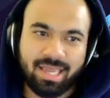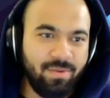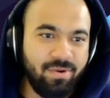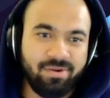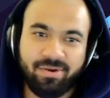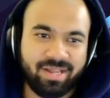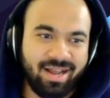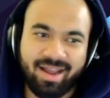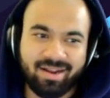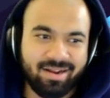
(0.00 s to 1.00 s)
Hey, it won't go any
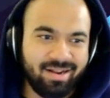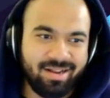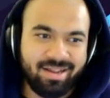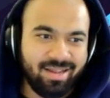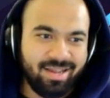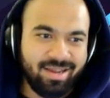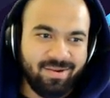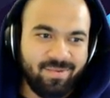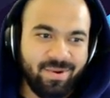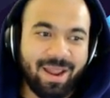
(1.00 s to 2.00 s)
higher.
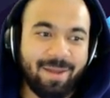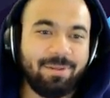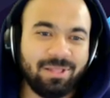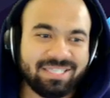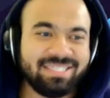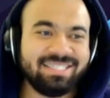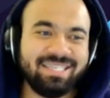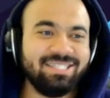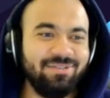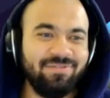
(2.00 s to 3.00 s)
We're at plus
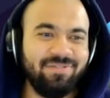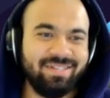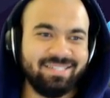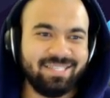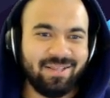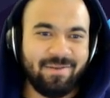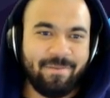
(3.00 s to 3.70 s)
six defense.